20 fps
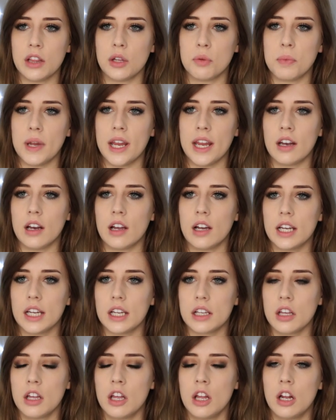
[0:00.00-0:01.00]
them in
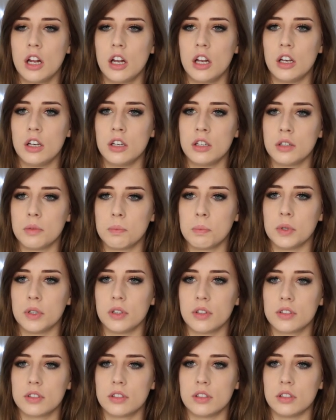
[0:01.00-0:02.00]
like
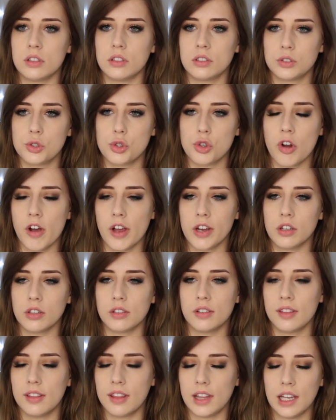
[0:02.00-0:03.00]
lookbooks and try
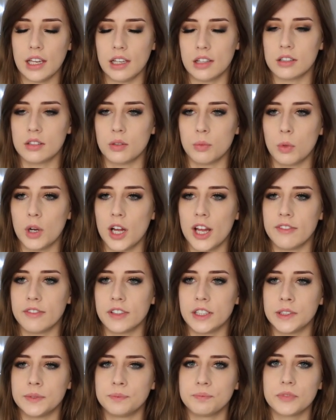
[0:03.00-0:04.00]
on things and
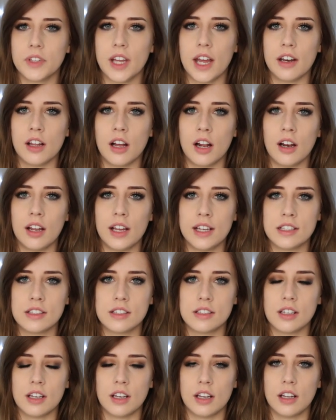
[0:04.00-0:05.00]
whatever. And I'll
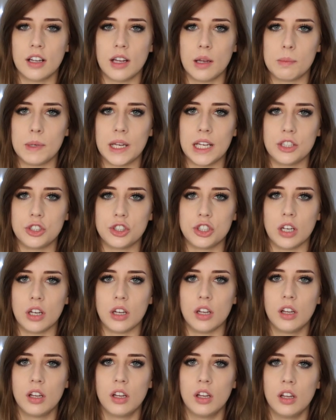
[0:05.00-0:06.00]
insert a
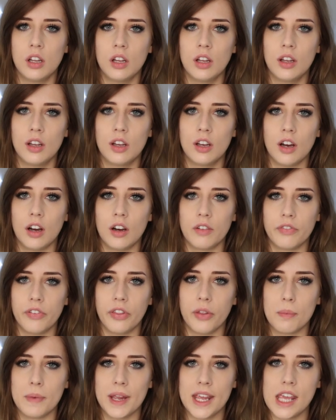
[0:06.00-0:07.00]
picture of
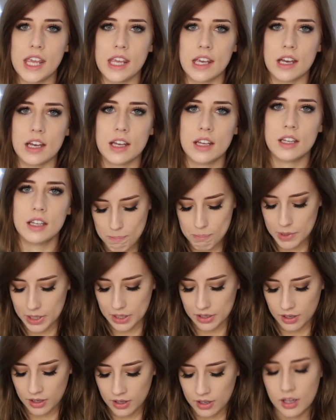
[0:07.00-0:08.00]
them here.
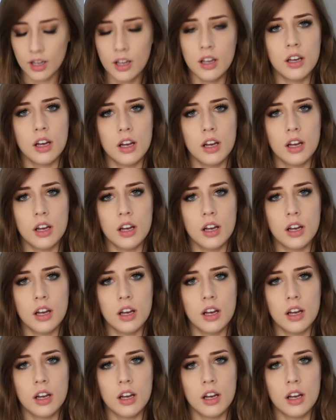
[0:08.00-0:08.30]
But